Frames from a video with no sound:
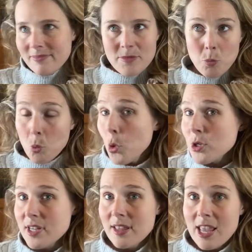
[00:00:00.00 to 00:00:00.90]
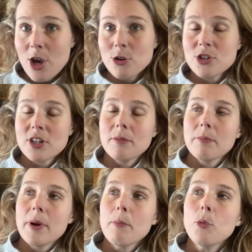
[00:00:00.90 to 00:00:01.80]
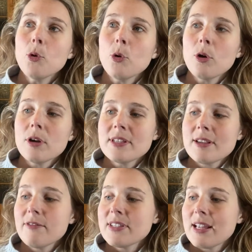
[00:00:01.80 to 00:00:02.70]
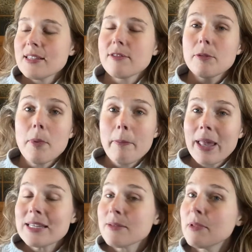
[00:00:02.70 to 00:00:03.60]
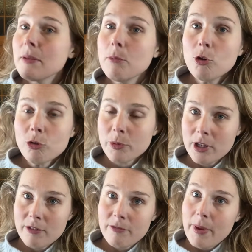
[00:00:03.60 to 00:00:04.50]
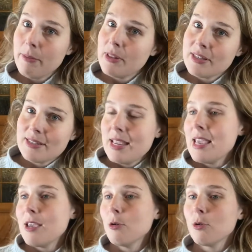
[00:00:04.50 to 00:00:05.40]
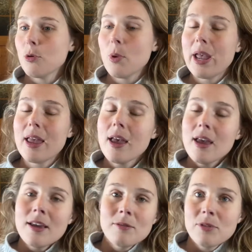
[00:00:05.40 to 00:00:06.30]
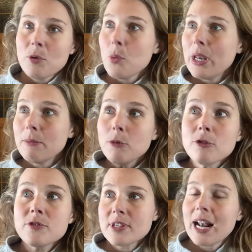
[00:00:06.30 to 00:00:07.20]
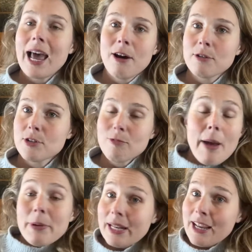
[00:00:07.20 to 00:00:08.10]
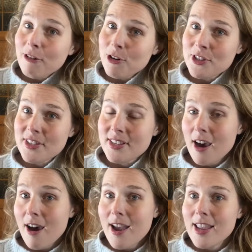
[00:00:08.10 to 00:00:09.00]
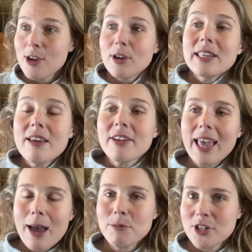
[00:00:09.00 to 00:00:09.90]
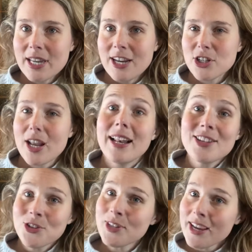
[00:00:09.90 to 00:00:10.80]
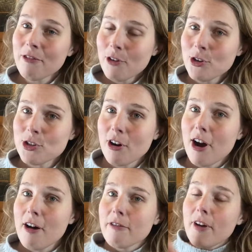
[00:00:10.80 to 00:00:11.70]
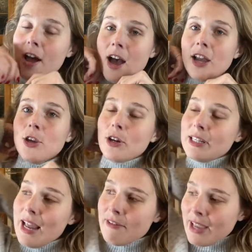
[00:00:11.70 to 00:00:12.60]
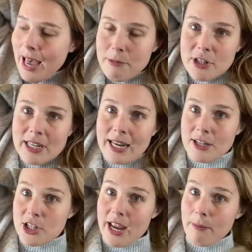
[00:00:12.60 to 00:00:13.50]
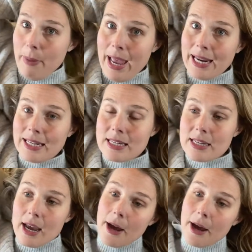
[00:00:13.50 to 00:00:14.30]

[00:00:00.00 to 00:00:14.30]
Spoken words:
the water, the ocean, but more of a sense of the momentum and the movement of maybe the sea, or the way the wind moves clouds rapidly across the sky. You can never capture nature unless you take a photograph. You can never capture nature in paint.